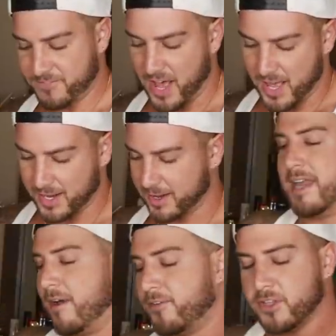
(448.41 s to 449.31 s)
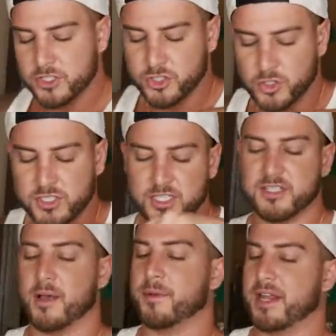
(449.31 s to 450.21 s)
Fun. Now for the juices,
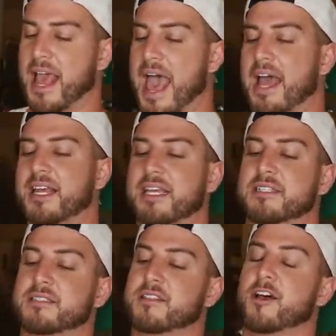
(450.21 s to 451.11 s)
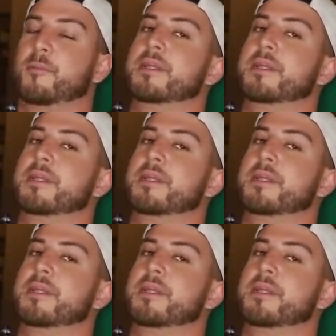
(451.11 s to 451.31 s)
I'm gonna add in some